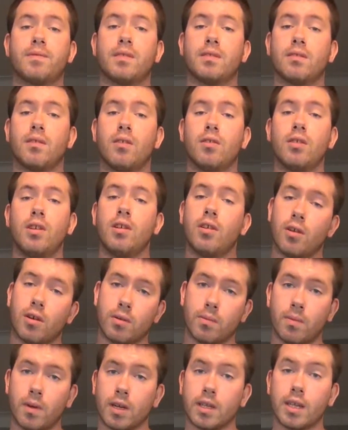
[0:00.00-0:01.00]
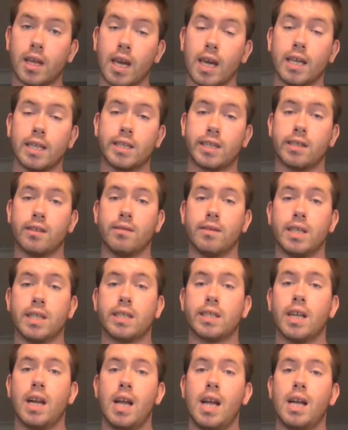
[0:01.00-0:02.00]
only heard one case of this,
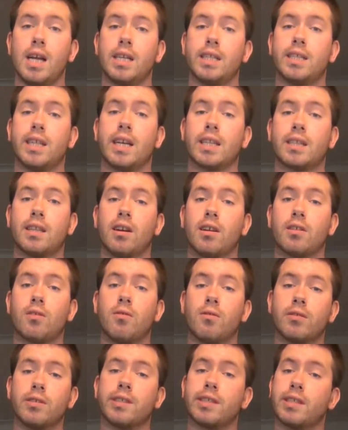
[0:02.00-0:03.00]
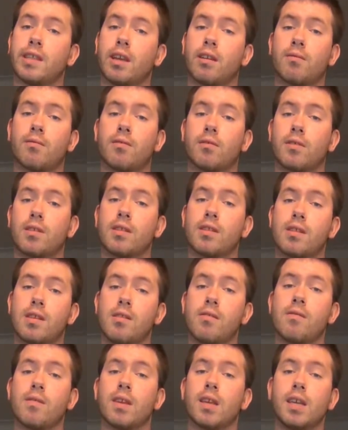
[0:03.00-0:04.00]
is that the corn snake will
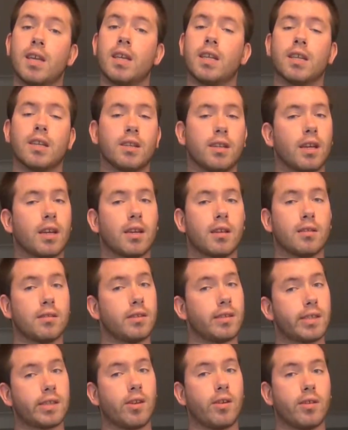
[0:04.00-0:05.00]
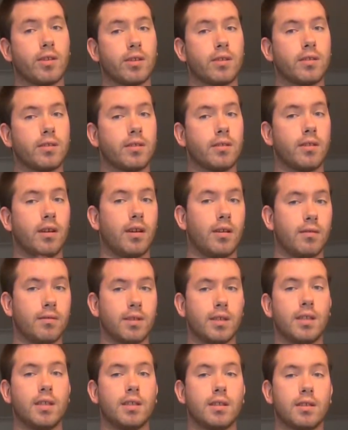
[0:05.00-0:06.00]
continue eating and start, you know,
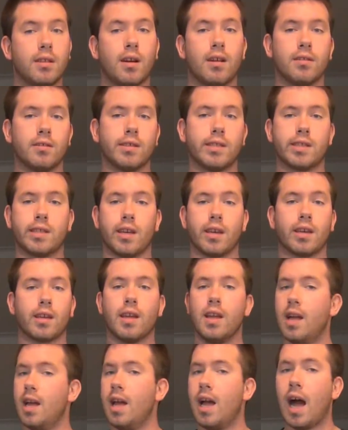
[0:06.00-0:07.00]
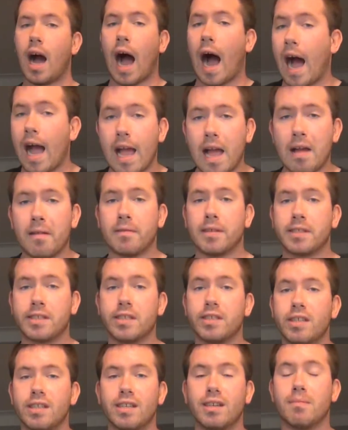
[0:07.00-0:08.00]
eating the other snake. I haven't
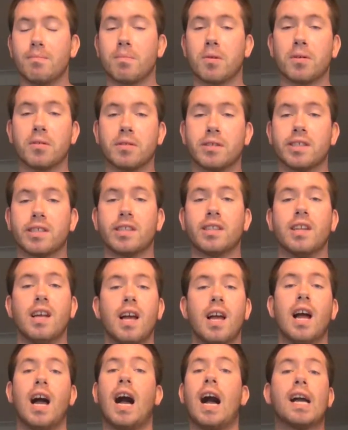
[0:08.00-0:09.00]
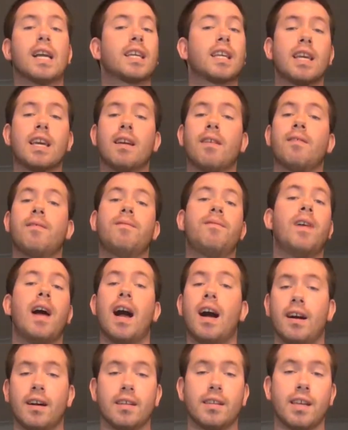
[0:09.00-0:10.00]
seen it in person. I can't
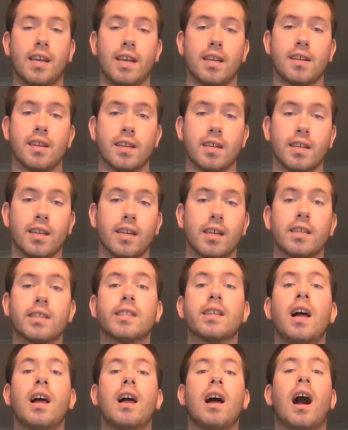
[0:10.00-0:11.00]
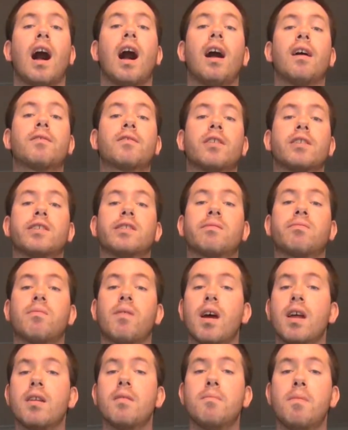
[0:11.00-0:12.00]
validate it is. I've just
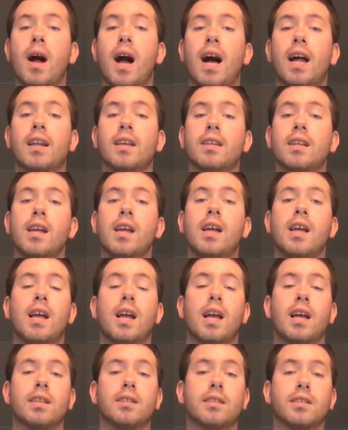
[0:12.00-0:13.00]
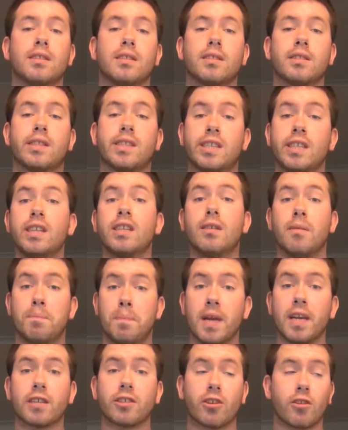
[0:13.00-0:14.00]
read about it and seen a
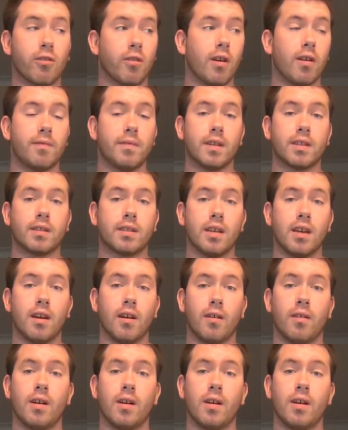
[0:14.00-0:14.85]
picture of it too.